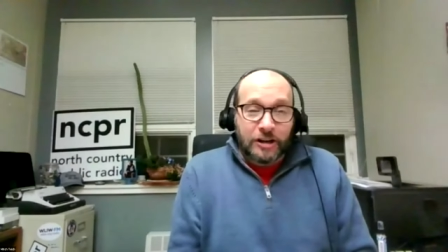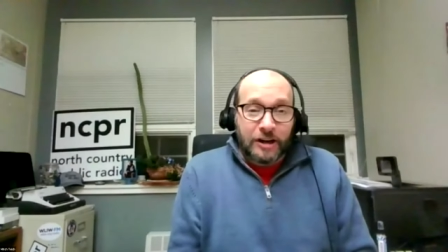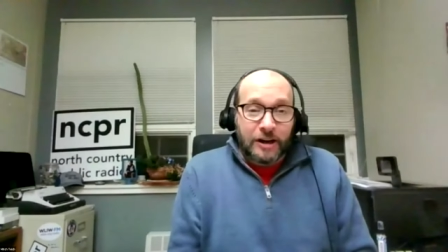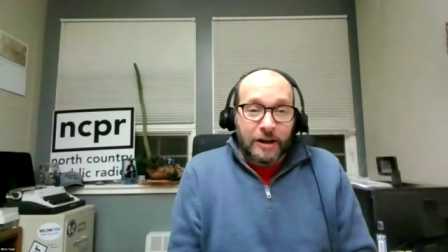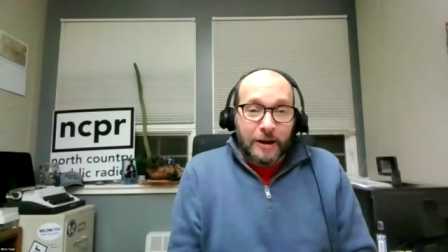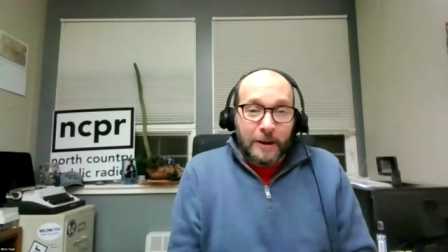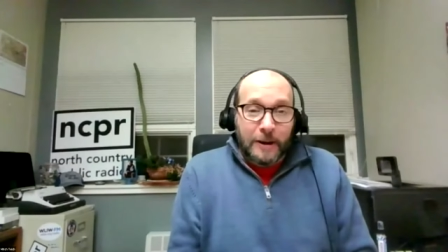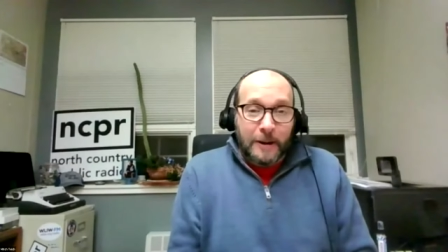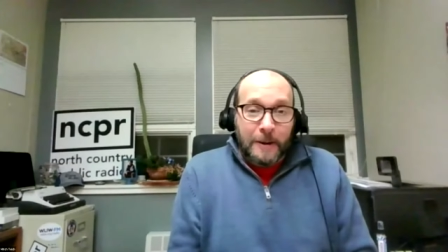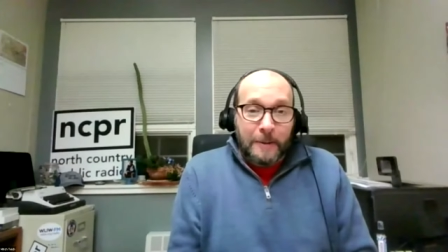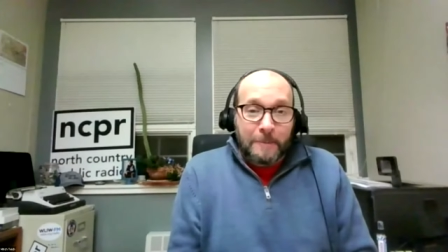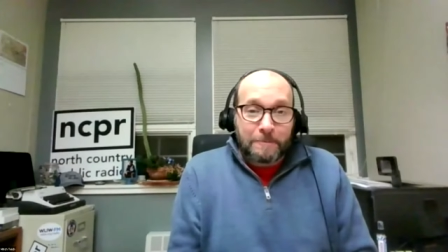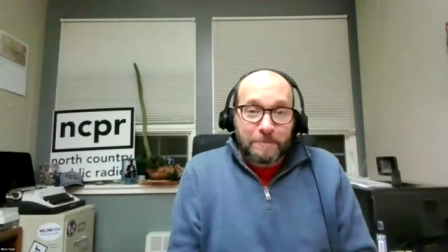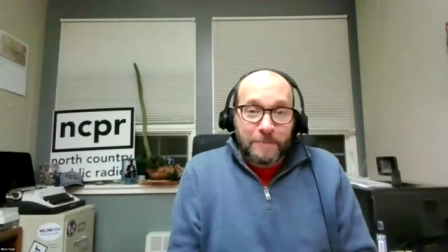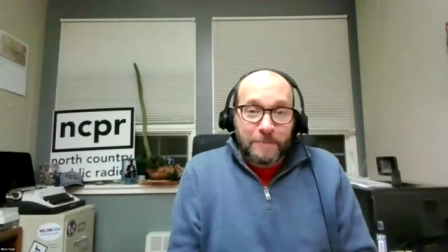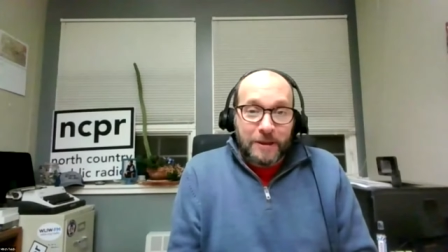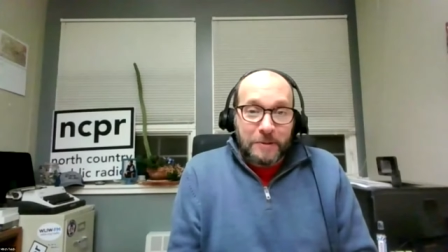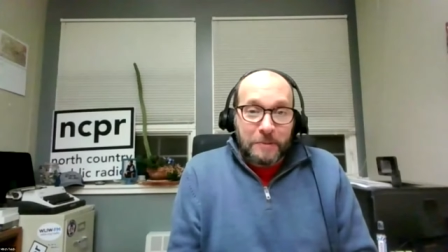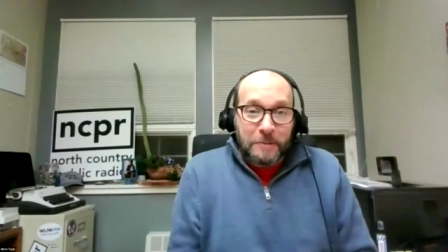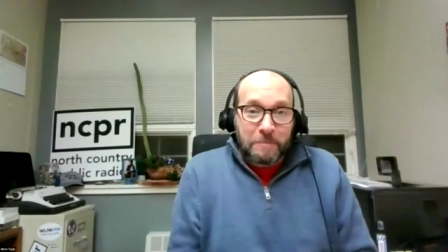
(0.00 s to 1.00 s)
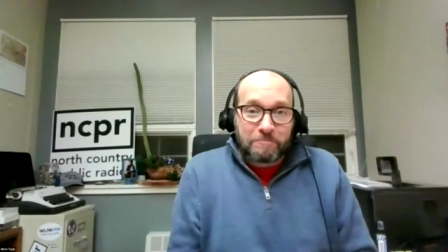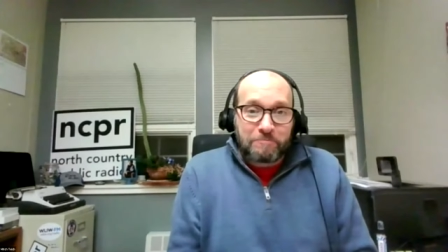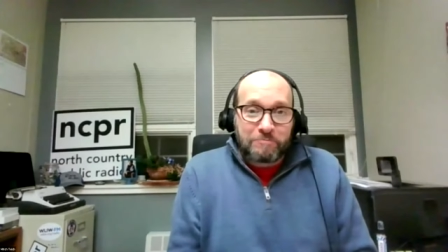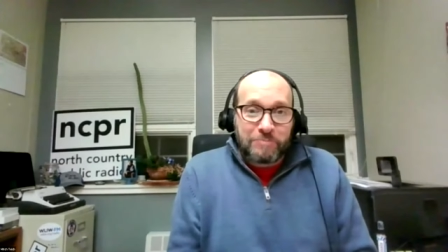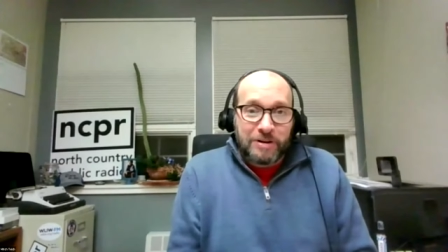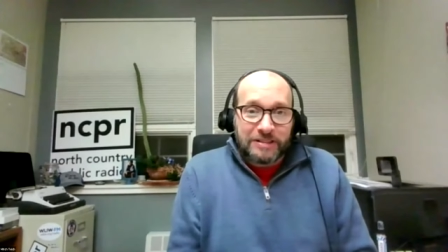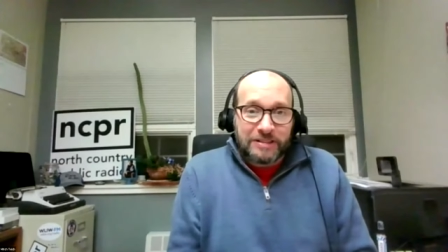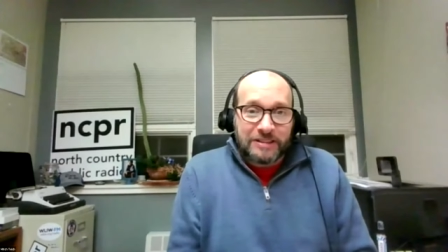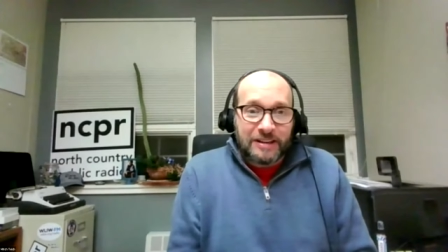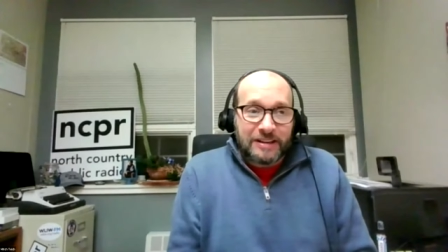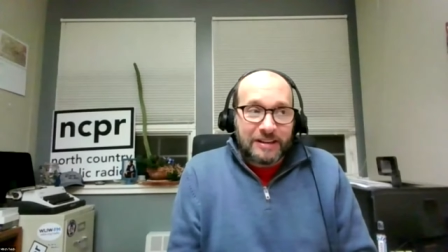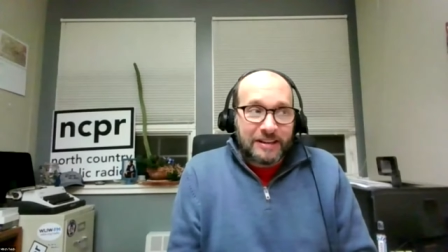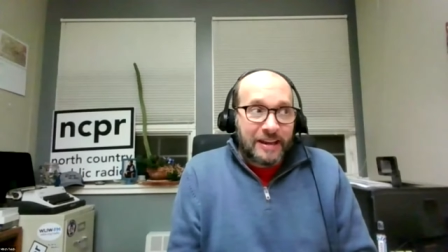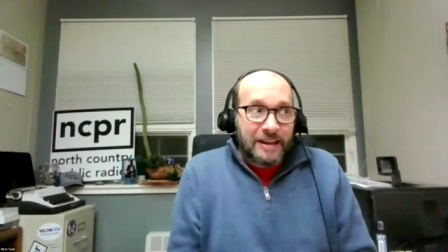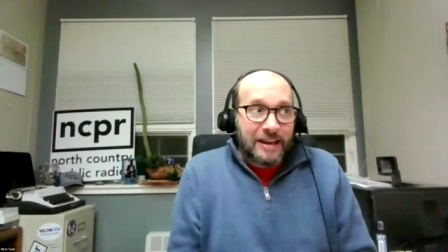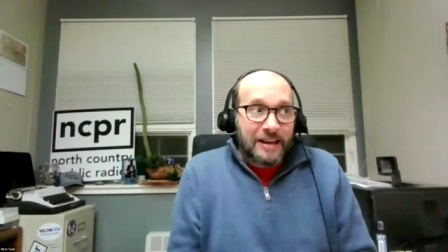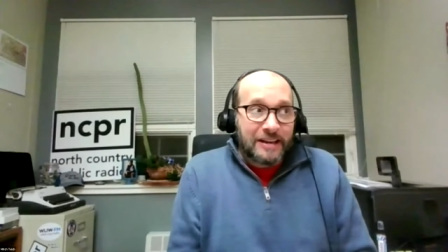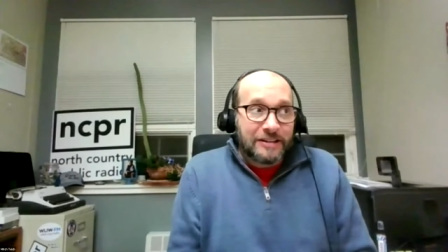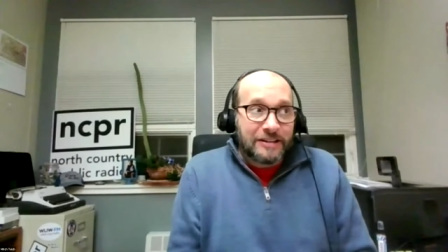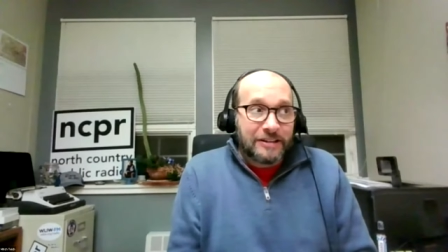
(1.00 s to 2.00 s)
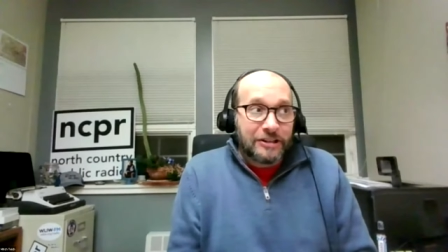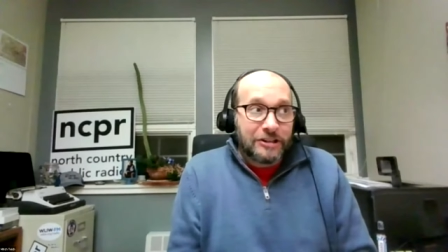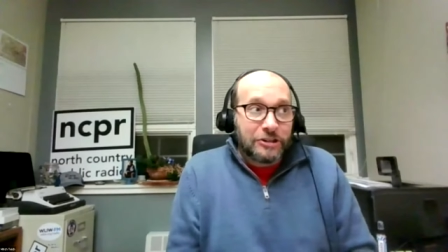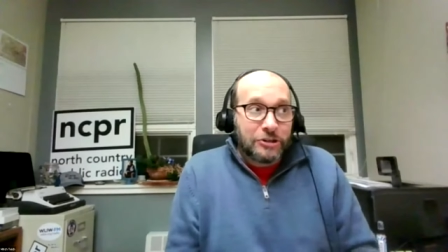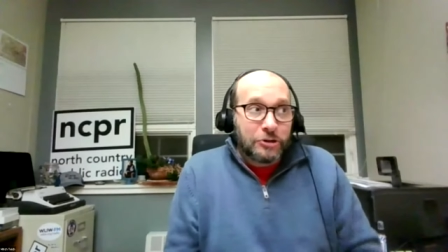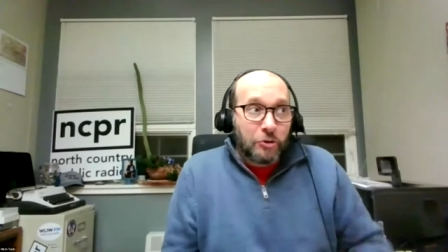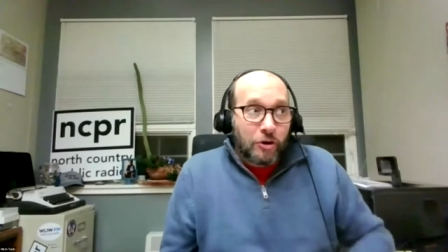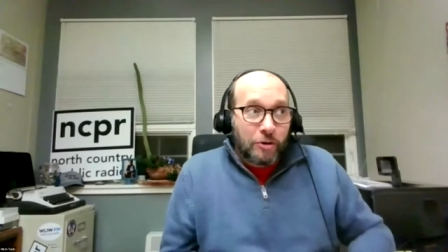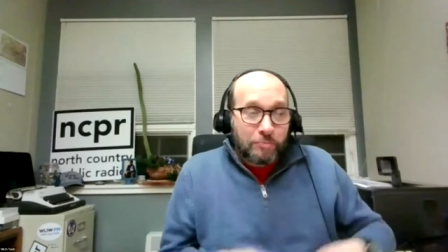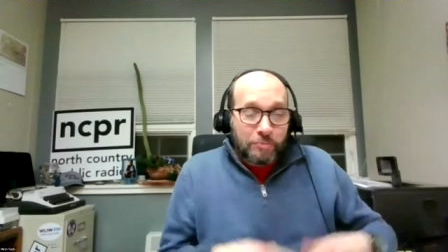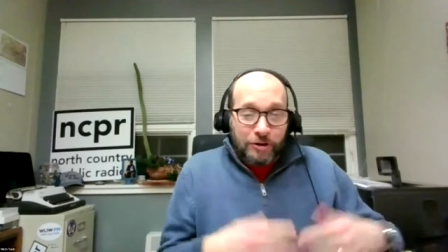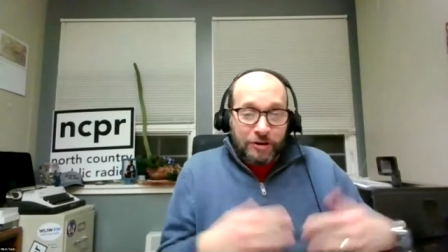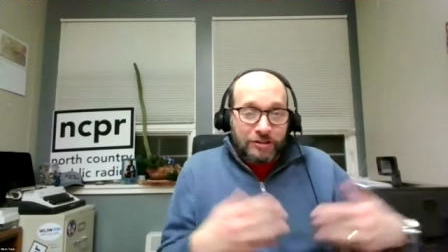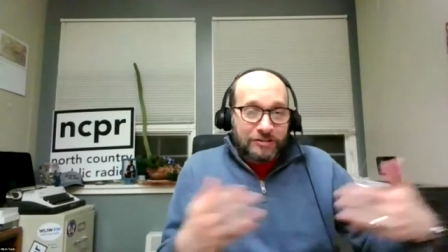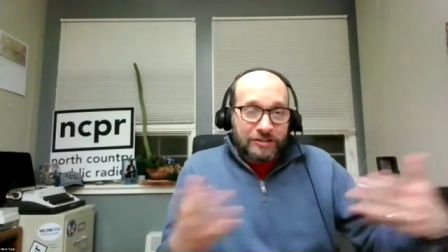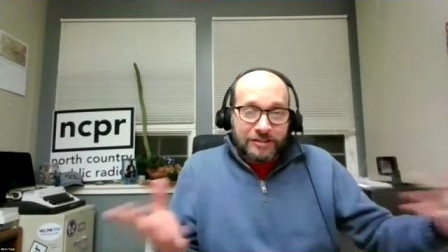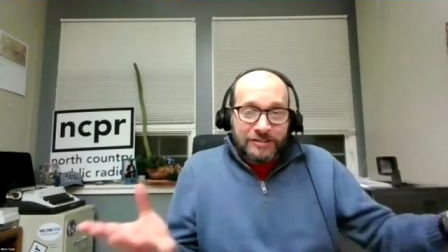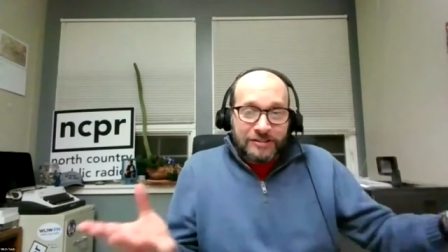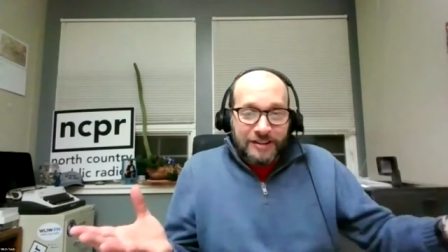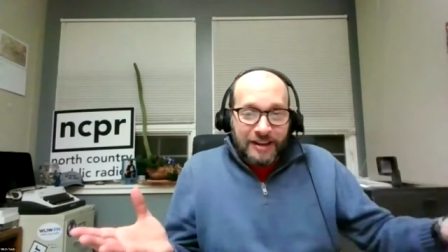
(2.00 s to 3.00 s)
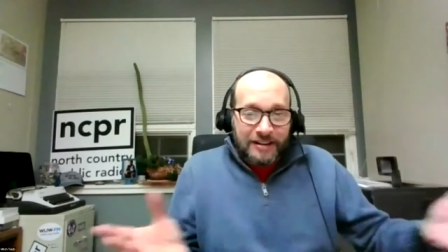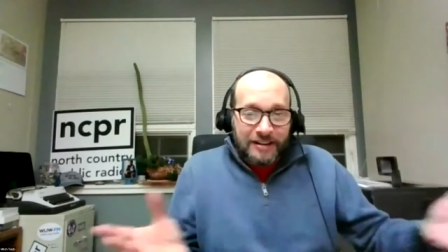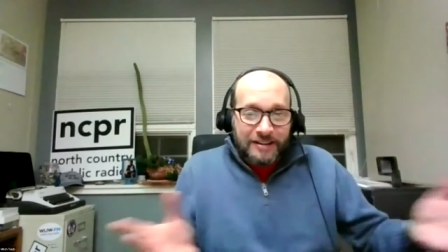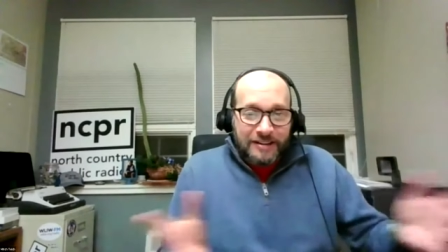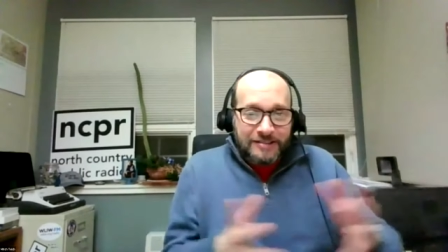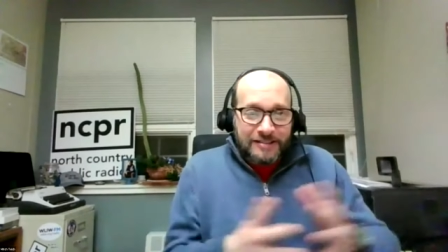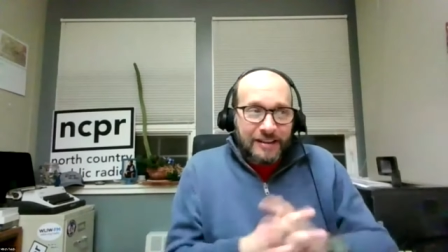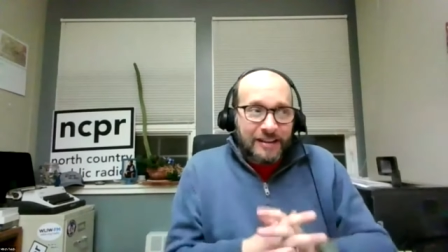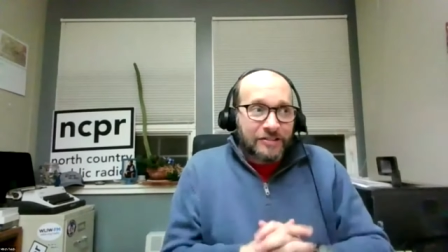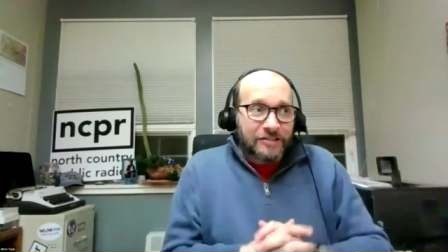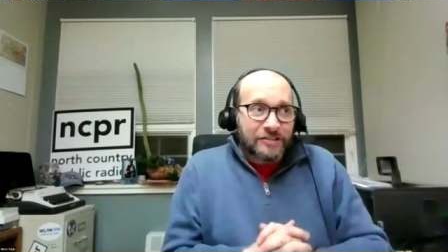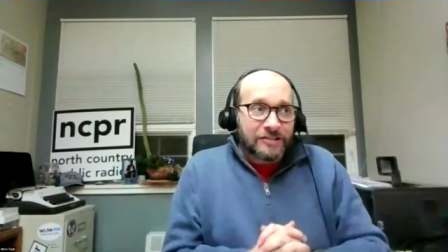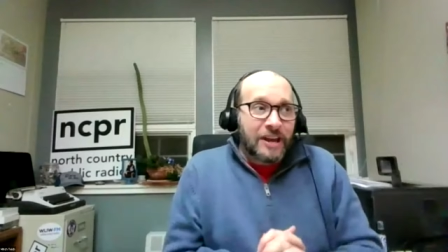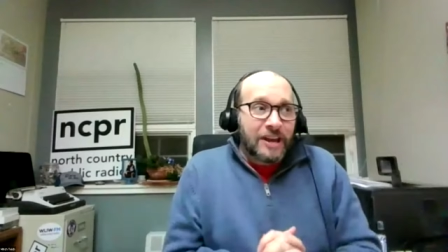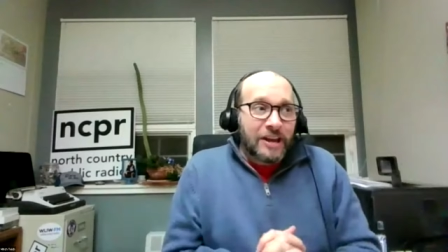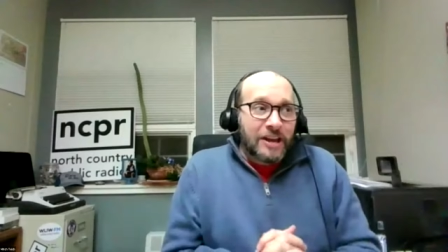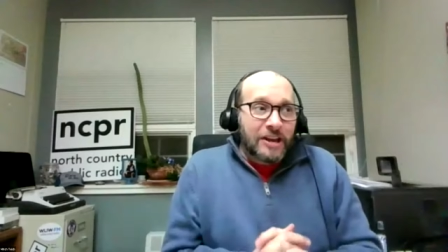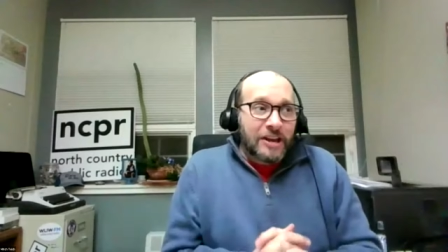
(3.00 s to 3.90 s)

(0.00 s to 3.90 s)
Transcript: Um, But then again, your book didn't yet exist.